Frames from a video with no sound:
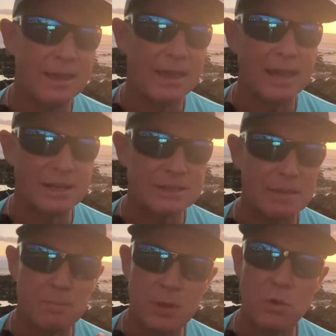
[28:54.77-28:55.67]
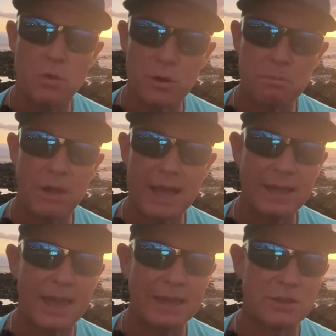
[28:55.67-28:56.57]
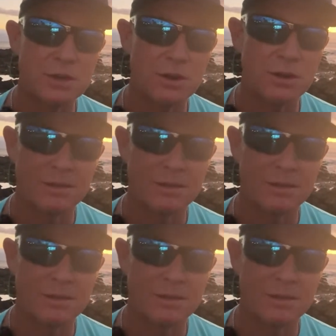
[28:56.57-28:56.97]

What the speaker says: and it's a pure Black Angus herd